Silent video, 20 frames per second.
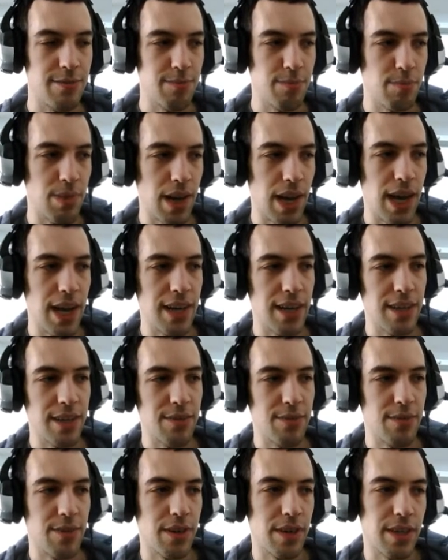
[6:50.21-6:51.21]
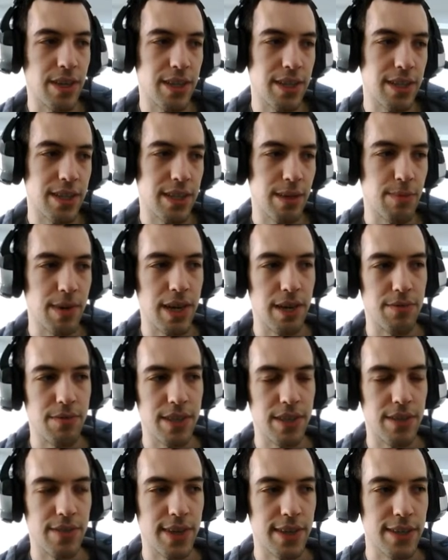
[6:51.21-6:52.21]
blindly following some kind of
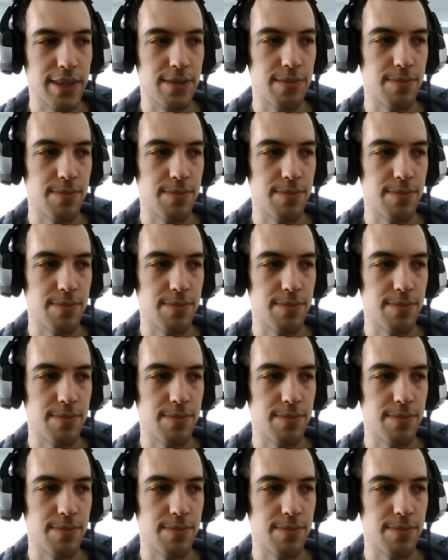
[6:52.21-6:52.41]
instruction.